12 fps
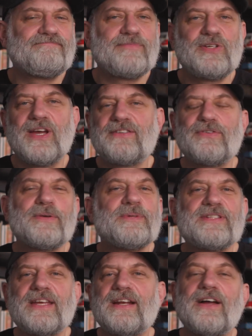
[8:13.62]
you guys heard
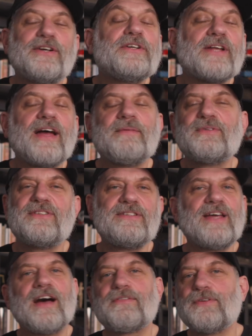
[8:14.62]
me say it 100 times,
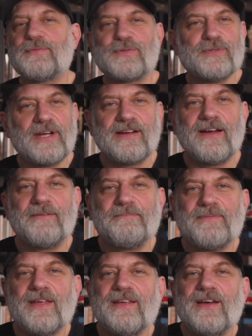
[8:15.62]
docfilmschool.com.
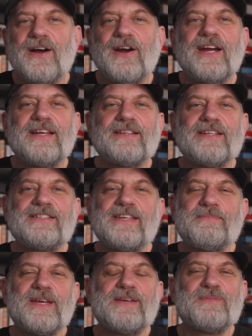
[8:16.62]
All right, let's
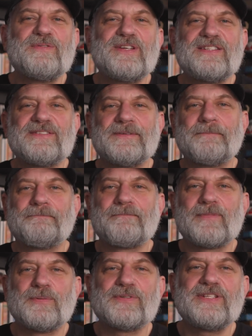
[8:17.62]
keep making movies.
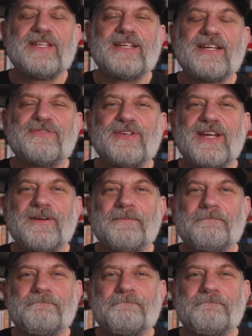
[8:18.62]
We'll see you in the next video.